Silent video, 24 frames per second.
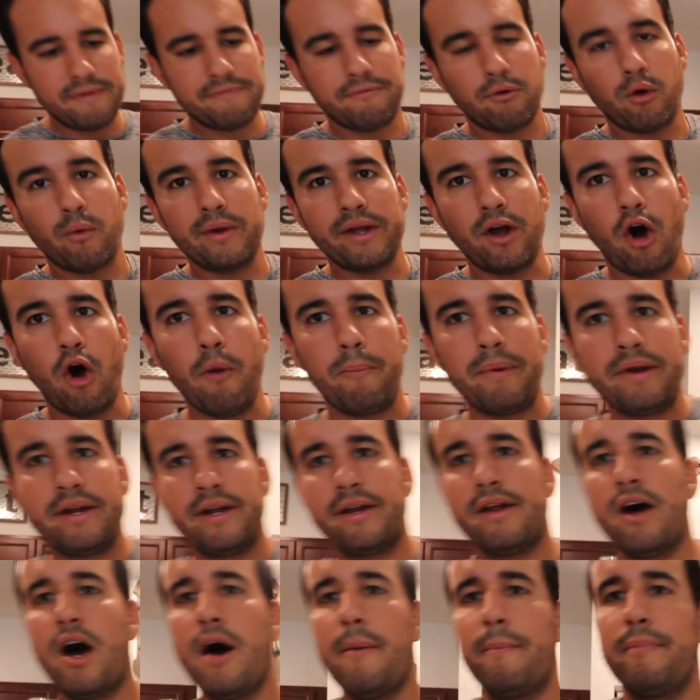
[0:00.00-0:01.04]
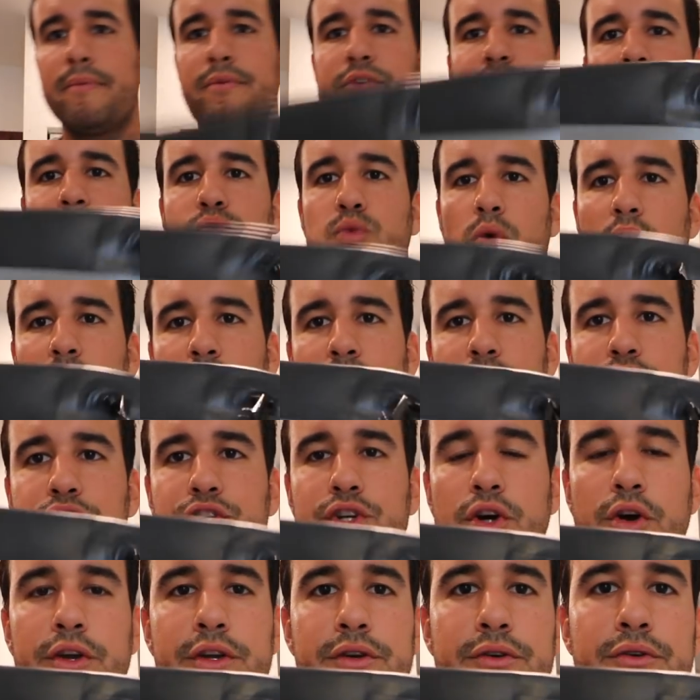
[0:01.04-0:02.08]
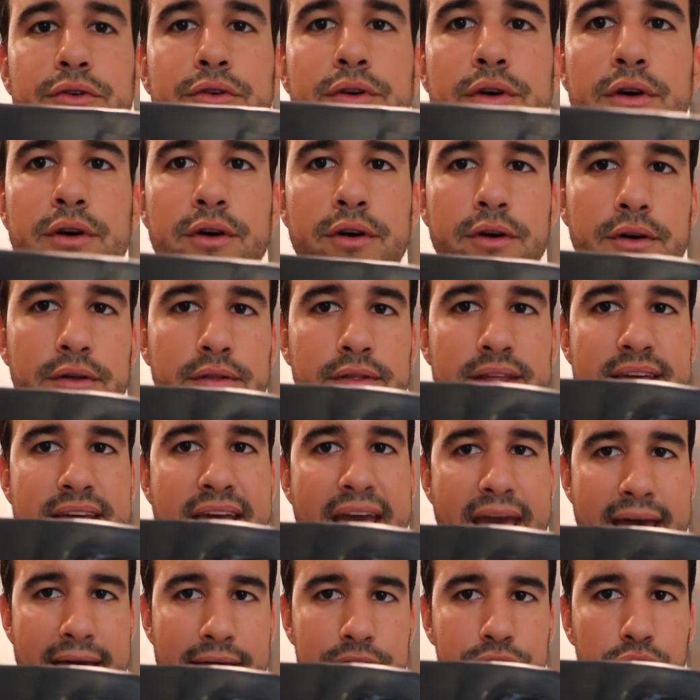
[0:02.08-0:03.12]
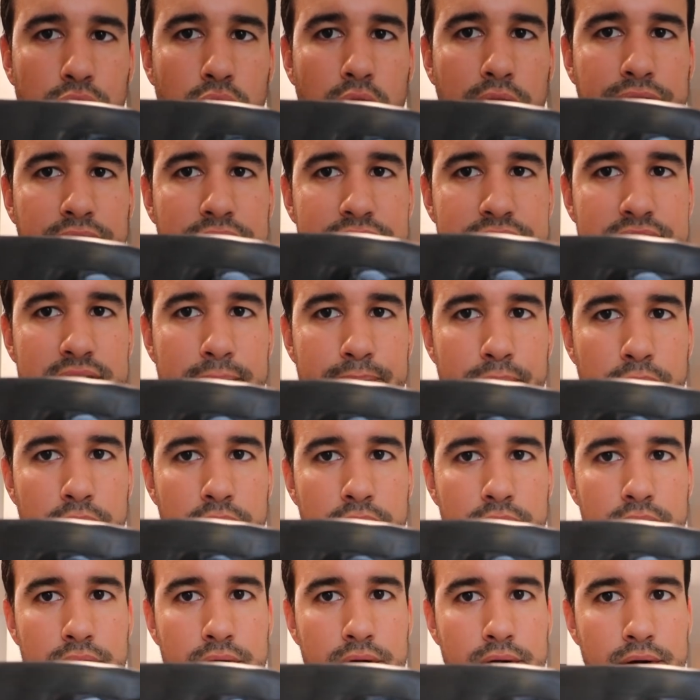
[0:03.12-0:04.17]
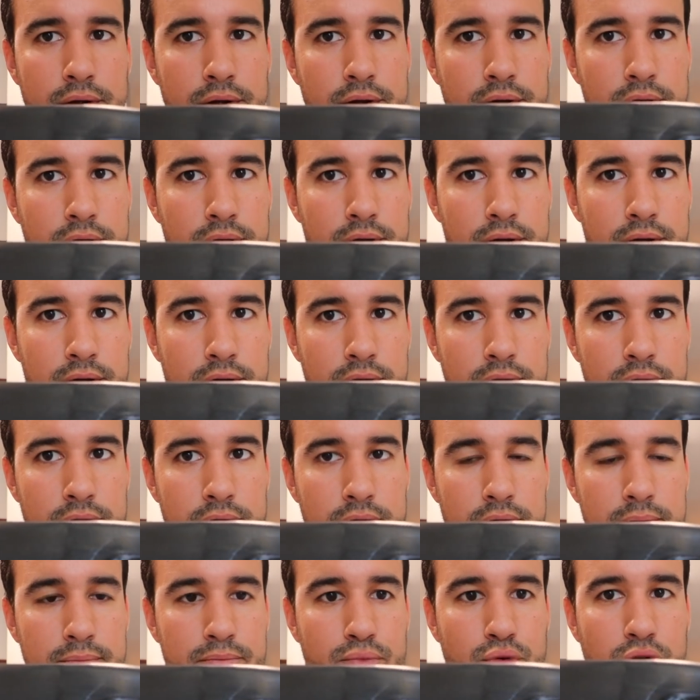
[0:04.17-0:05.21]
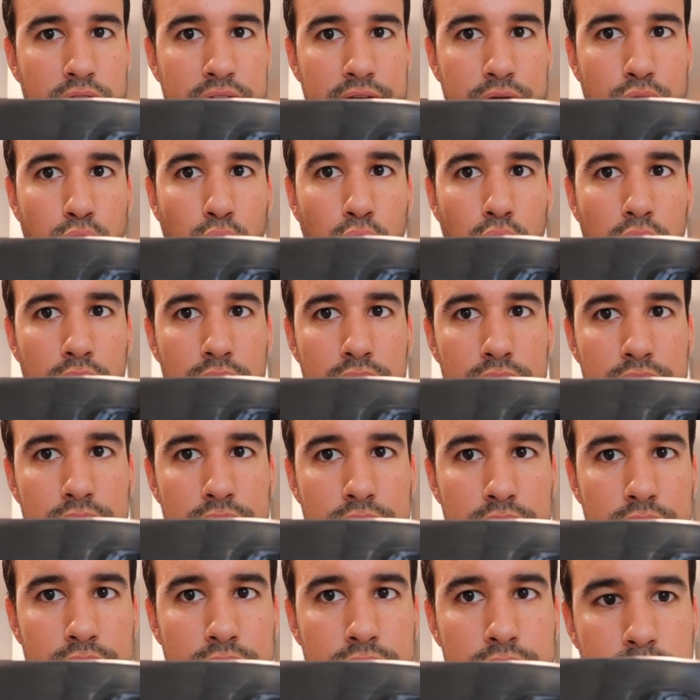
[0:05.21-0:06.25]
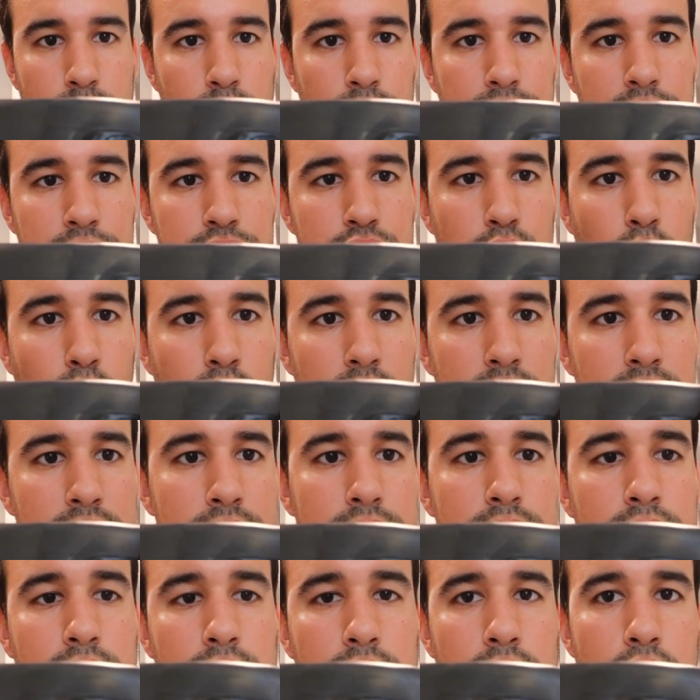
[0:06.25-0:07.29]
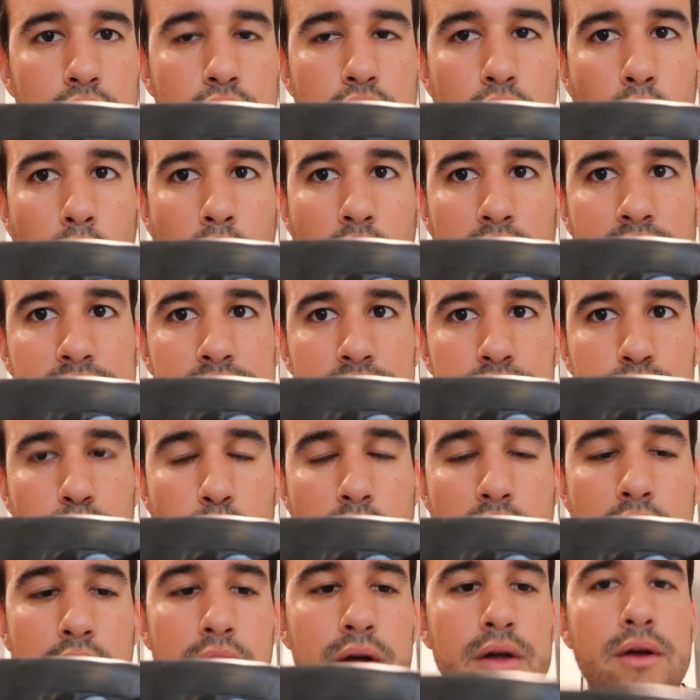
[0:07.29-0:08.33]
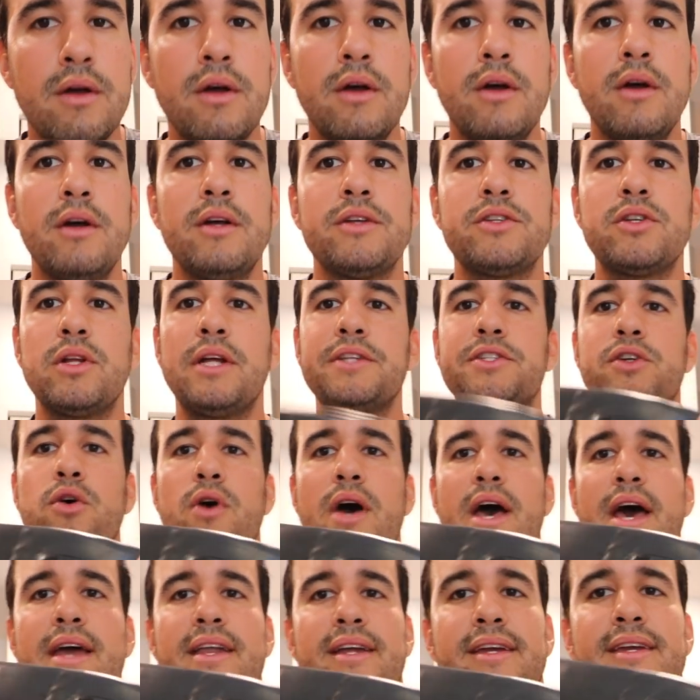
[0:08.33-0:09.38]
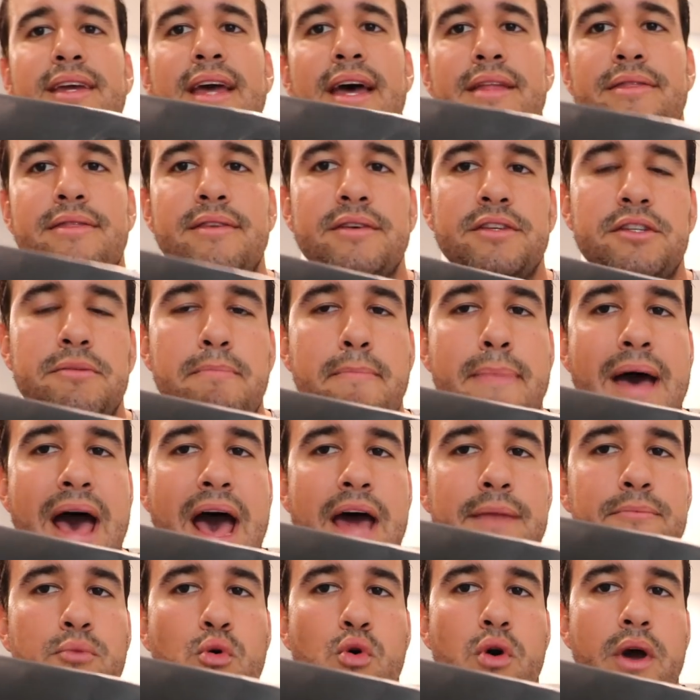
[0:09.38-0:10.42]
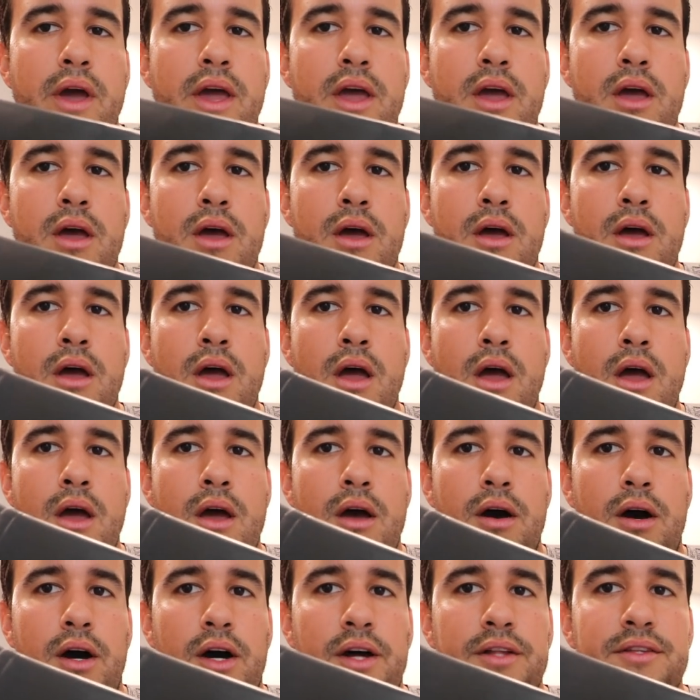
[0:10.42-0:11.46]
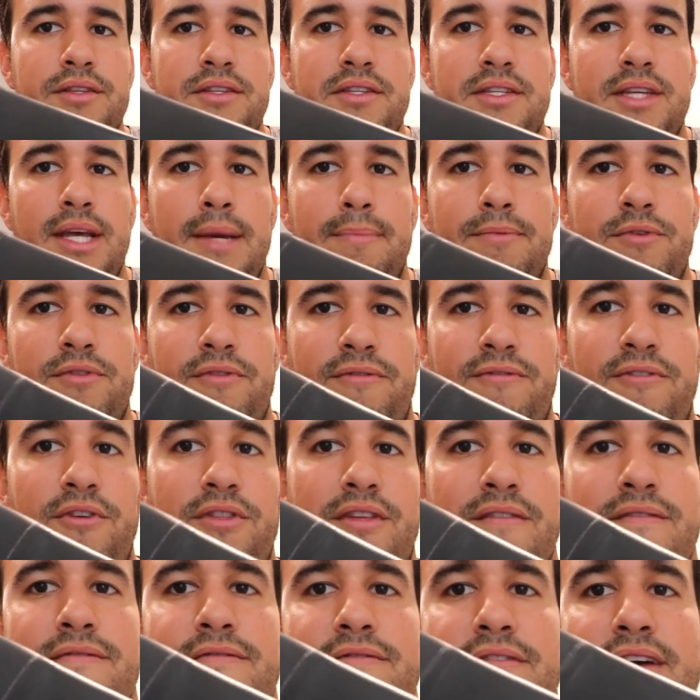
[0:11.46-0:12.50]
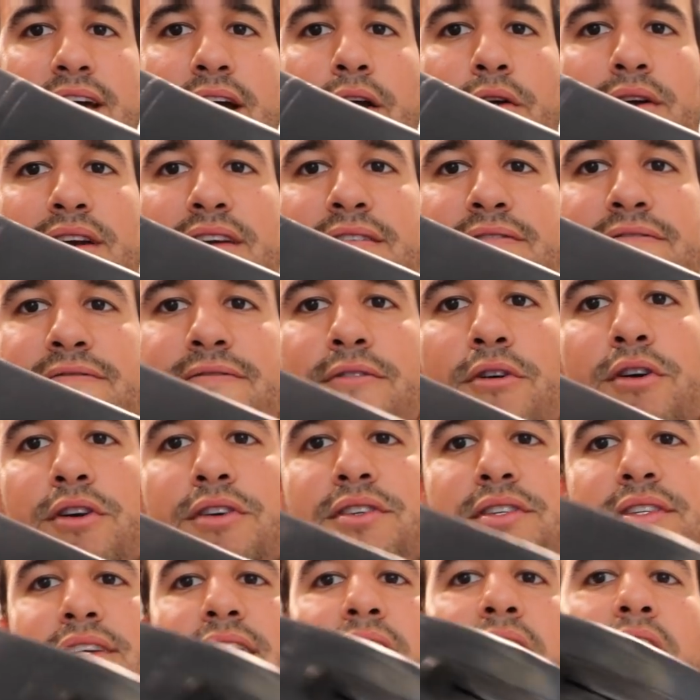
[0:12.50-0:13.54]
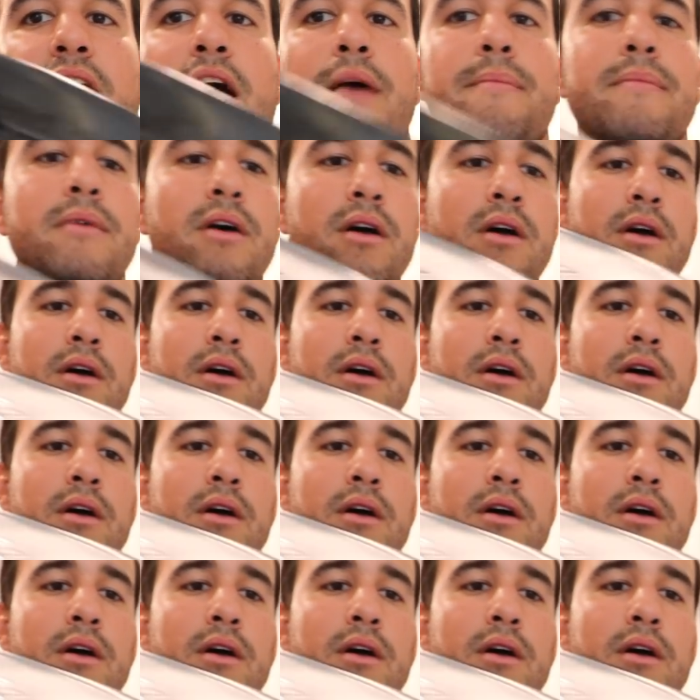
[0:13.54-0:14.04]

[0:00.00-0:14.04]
before we open it up, just wanted to show you the handle on the zipper. Pretty cool, with the Tourit logo on it as well. So let's go ahead and get this bad boy unzipped for the very first time.